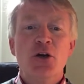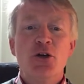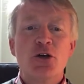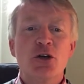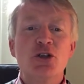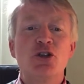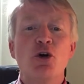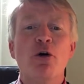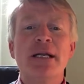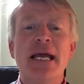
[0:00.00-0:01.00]
You could
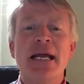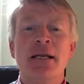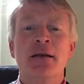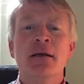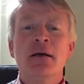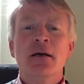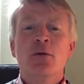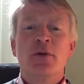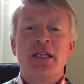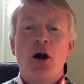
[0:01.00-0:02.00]
join in
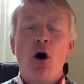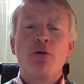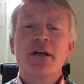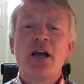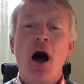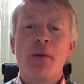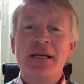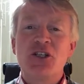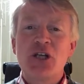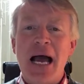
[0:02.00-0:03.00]
with the
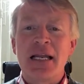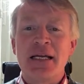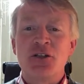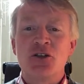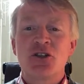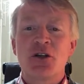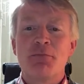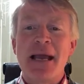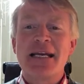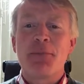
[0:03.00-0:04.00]
origami challenge to
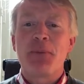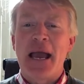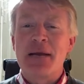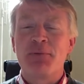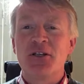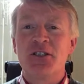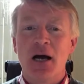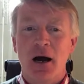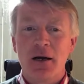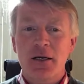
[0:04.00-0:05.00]
make a paper
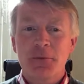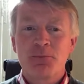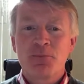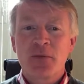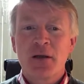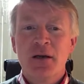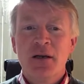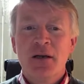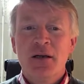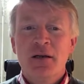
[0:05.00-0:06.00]
duck.
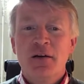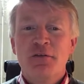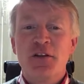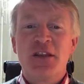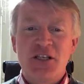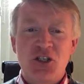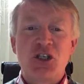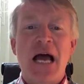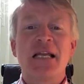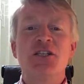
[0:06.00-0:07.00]
For this
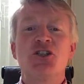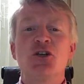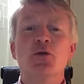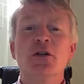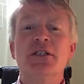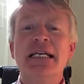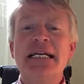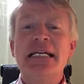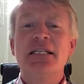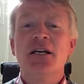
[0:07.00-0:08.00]
challenge, you will
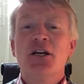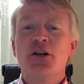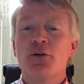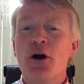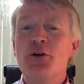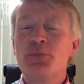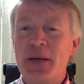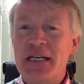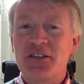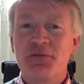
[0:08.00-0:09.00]
need your own
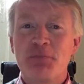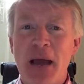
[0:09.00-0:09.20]
piece of